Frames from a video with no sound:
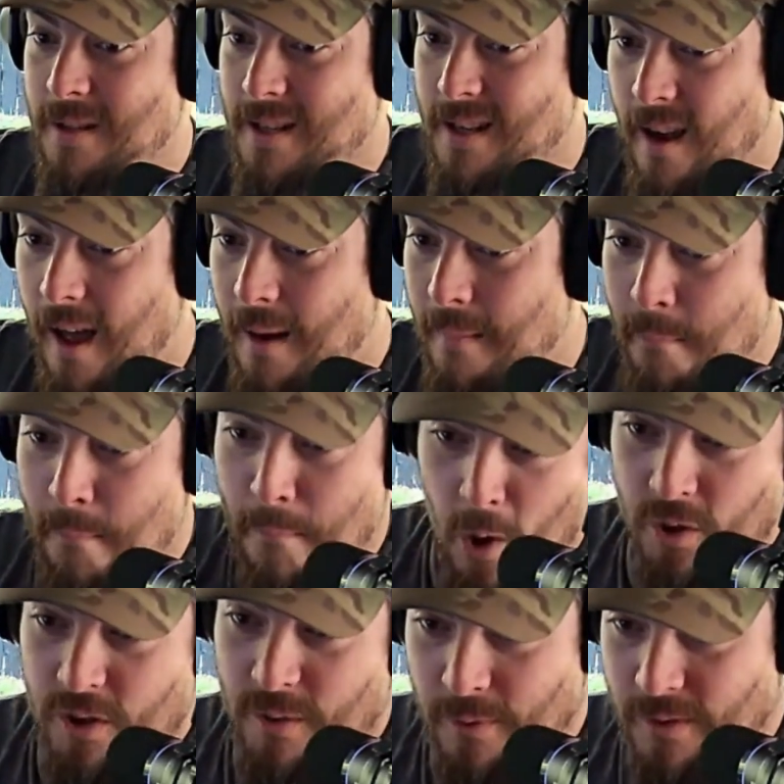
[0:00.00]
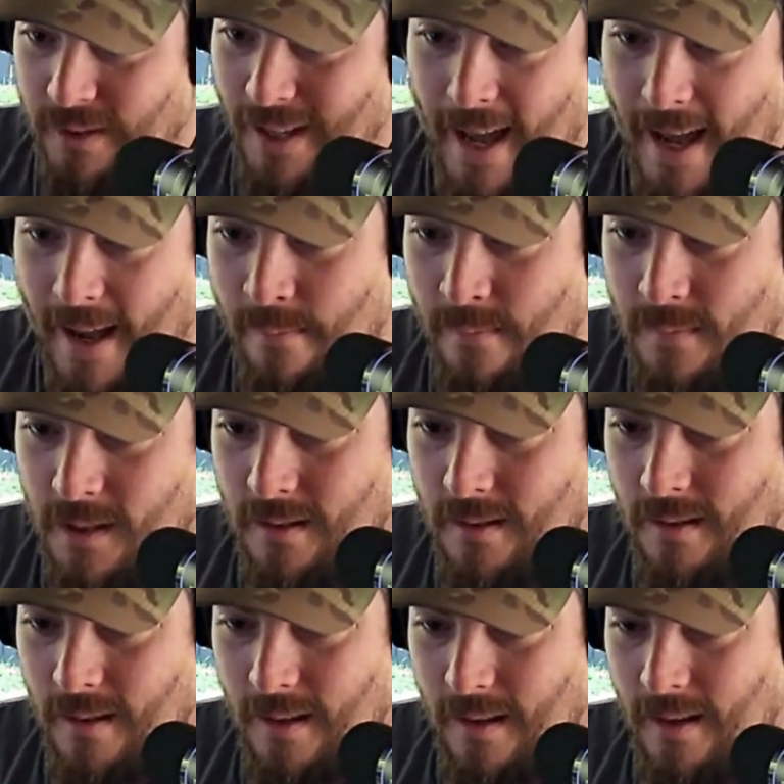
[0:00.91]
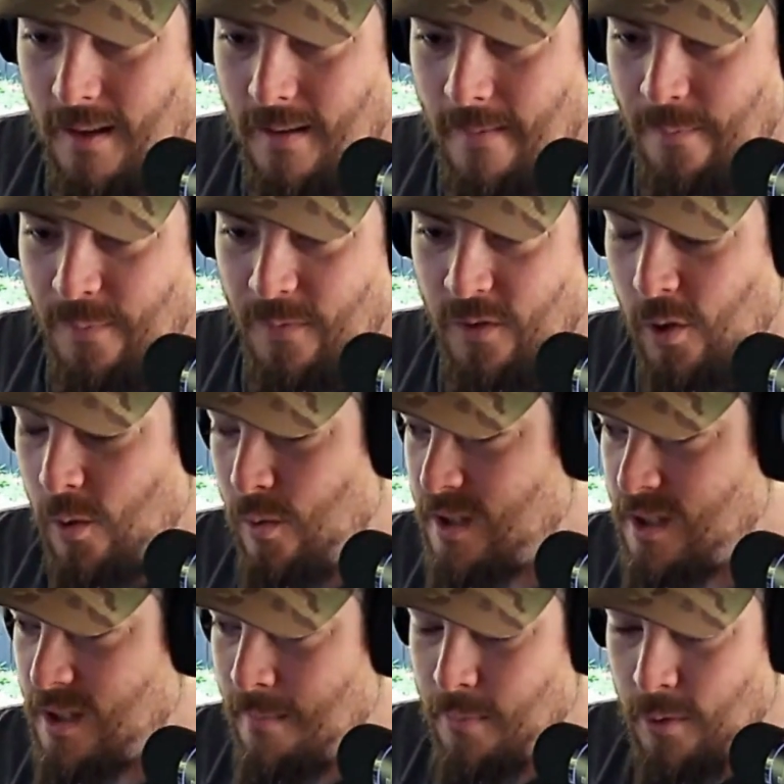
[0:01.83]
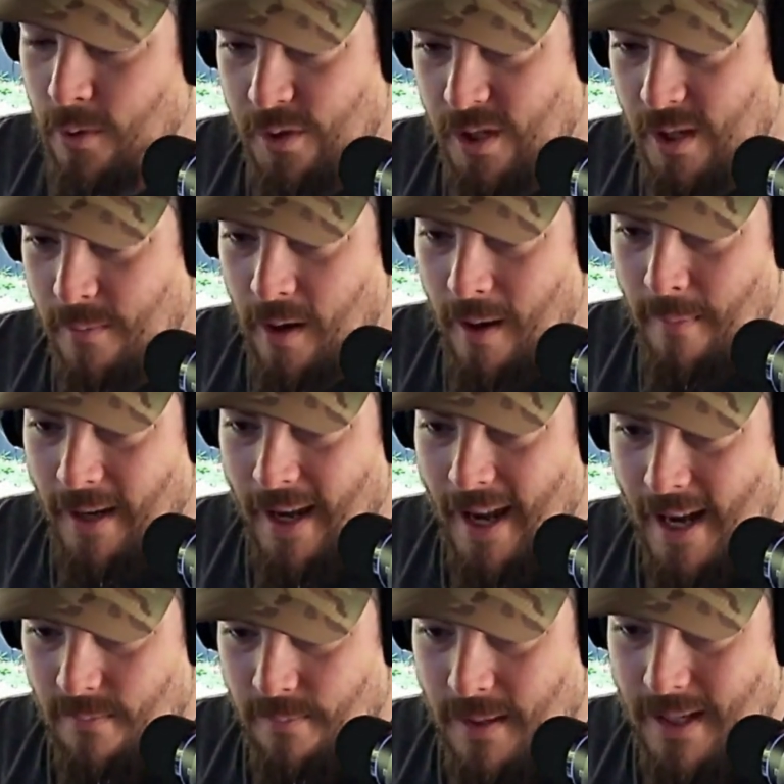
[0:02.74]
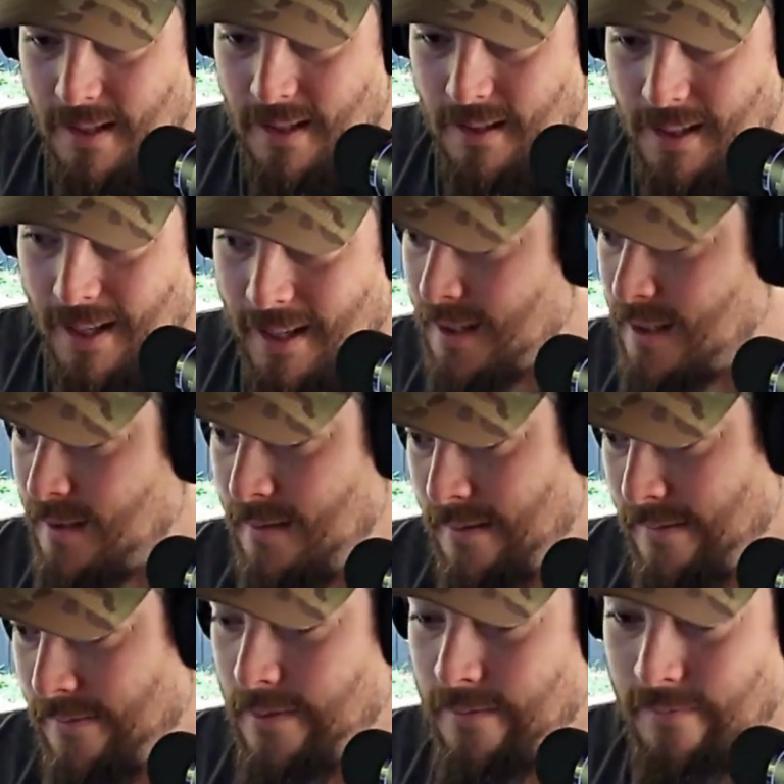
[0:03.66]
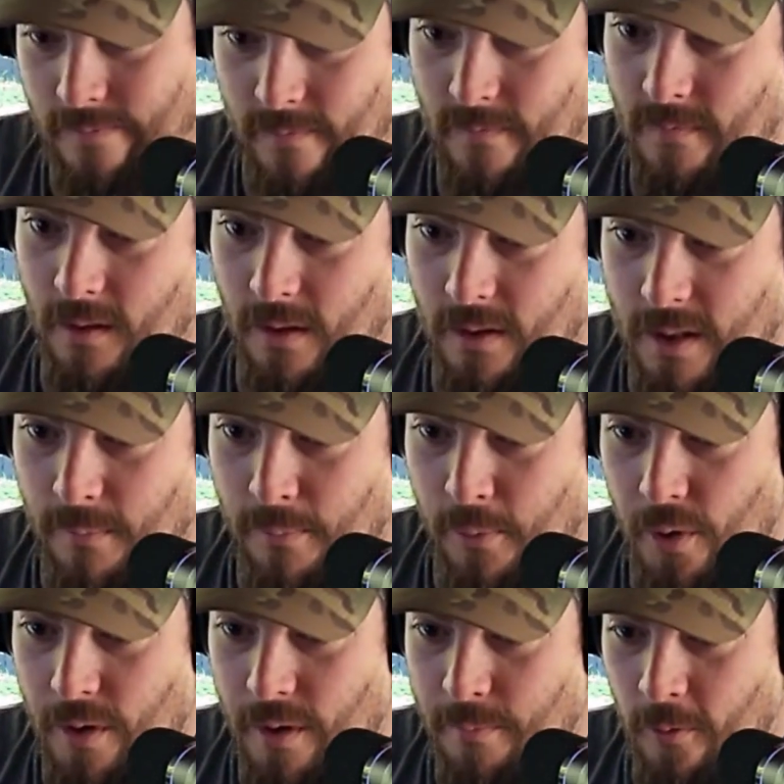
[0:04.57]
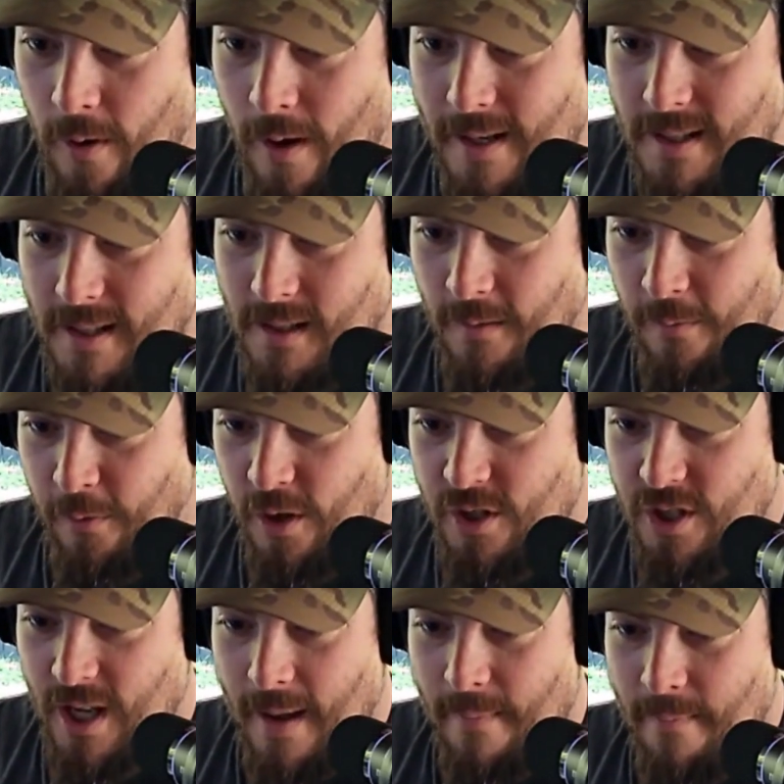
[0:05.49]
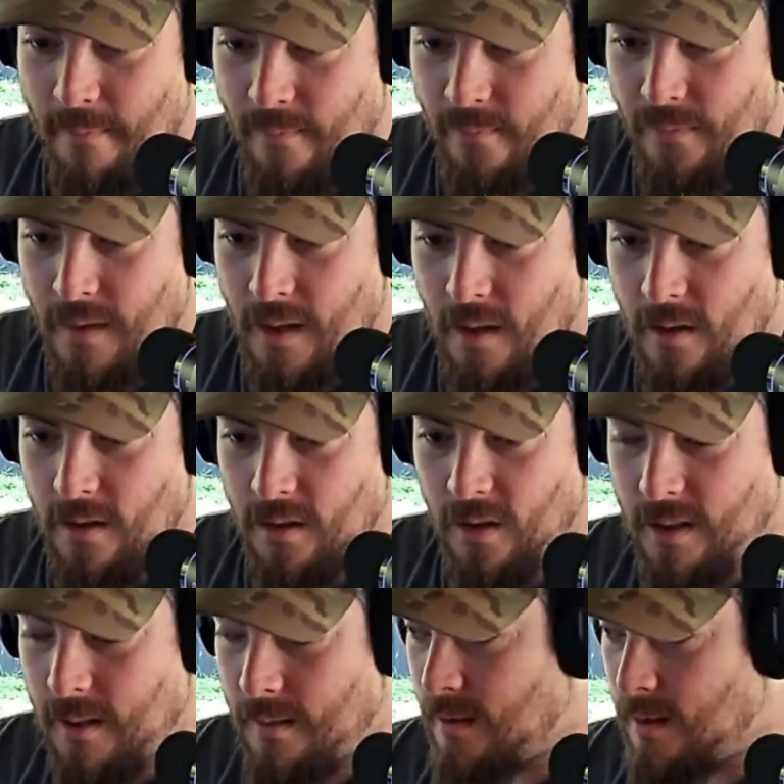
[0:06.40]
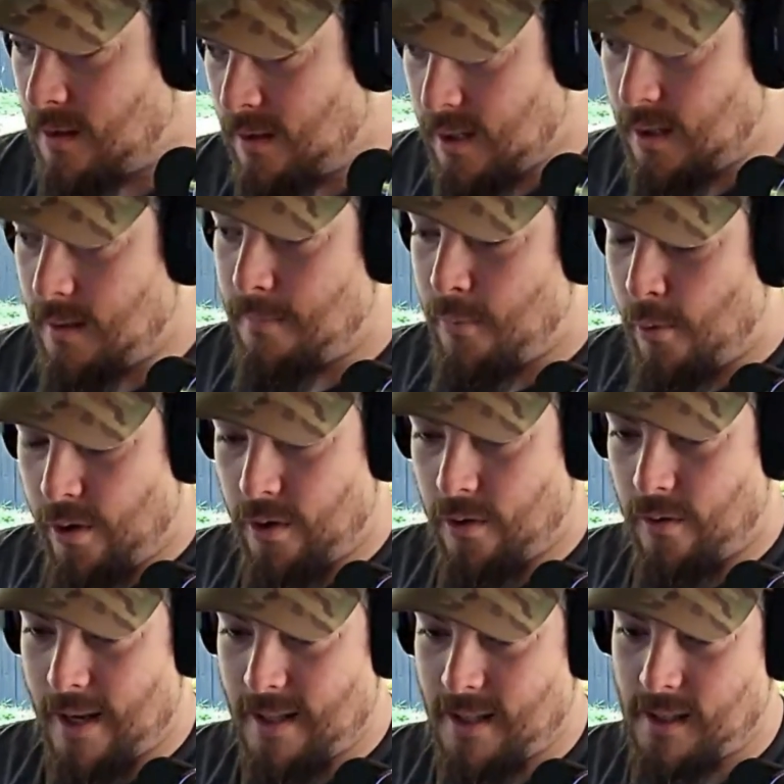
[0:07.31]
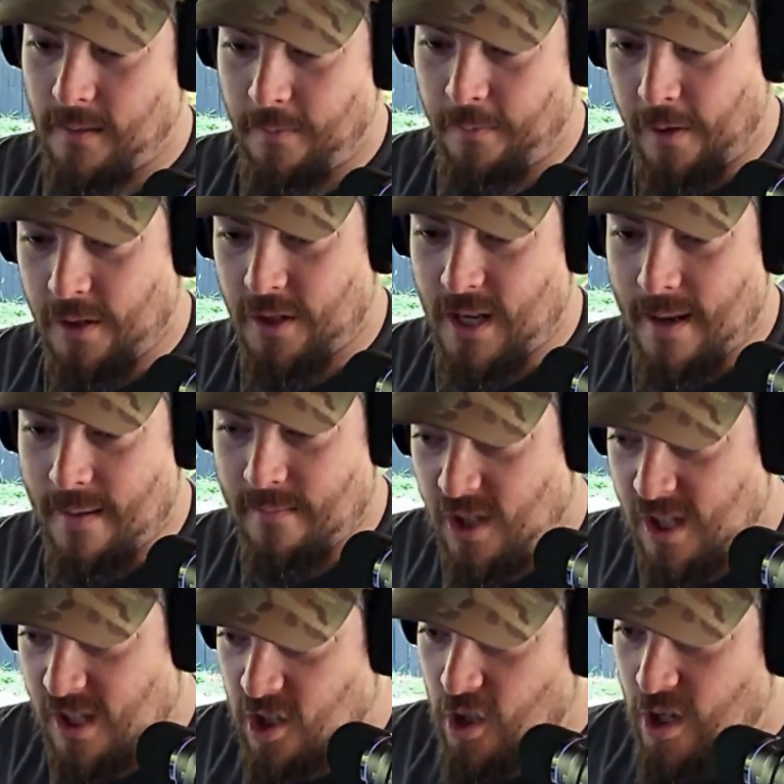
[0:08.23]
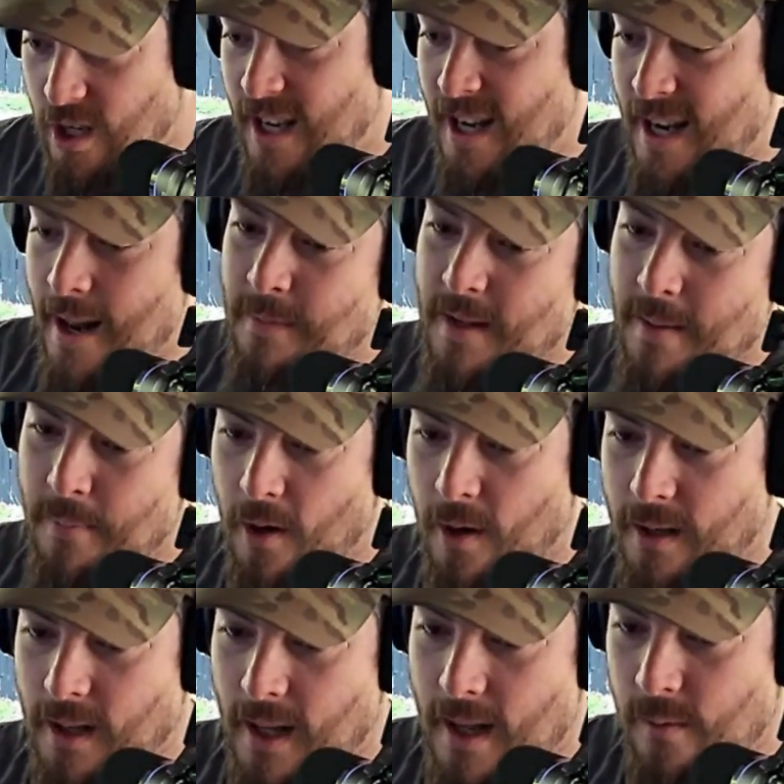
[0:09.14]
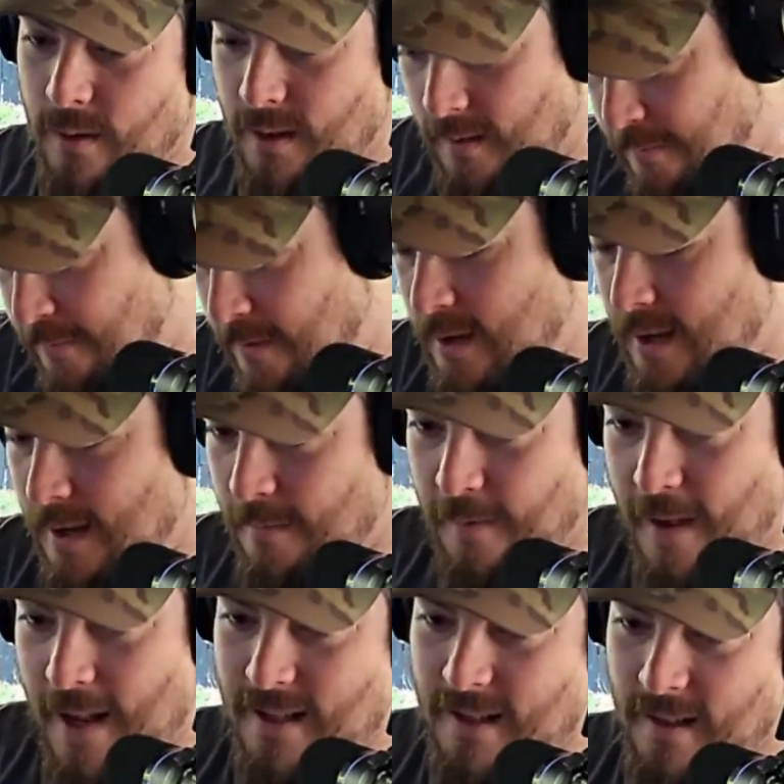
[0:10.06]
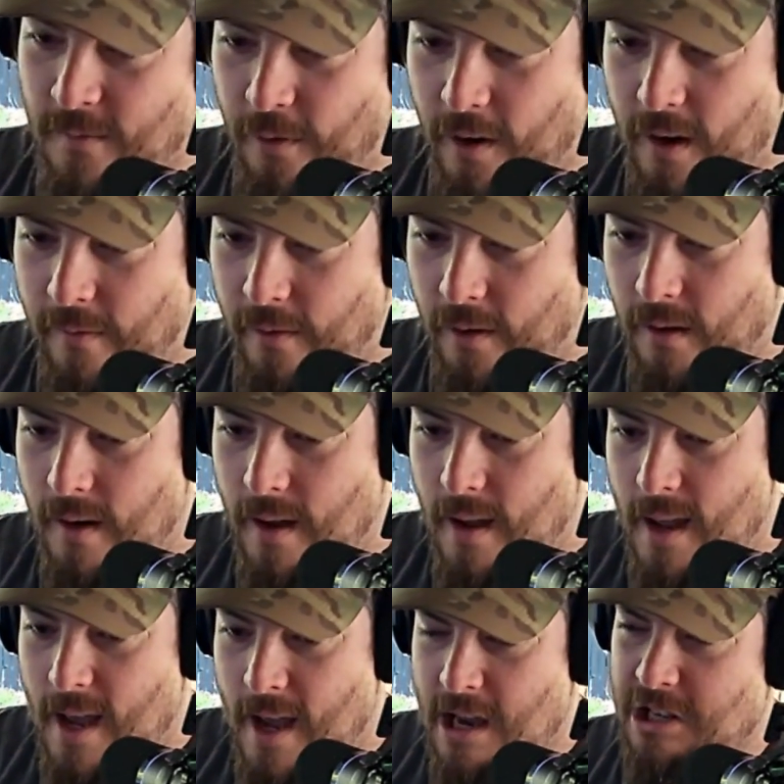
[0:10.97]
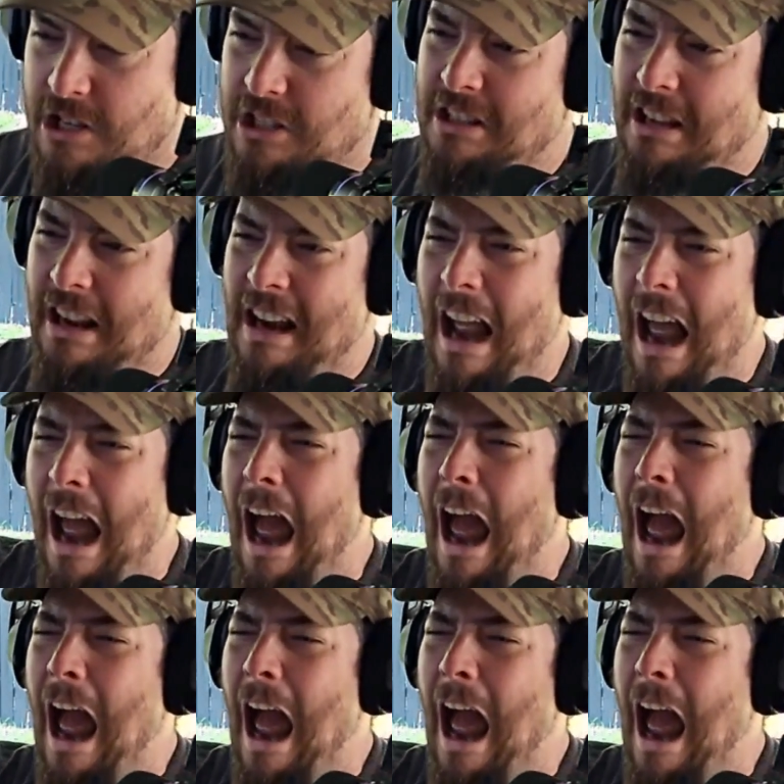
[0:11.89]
been caught multiple times doing some bullshit propaganda pieces. Like, look at the border crisis the first time. Look at the border crisis the first time. She stood in an empty parking lot with the fucking fence in front of her, and she's like,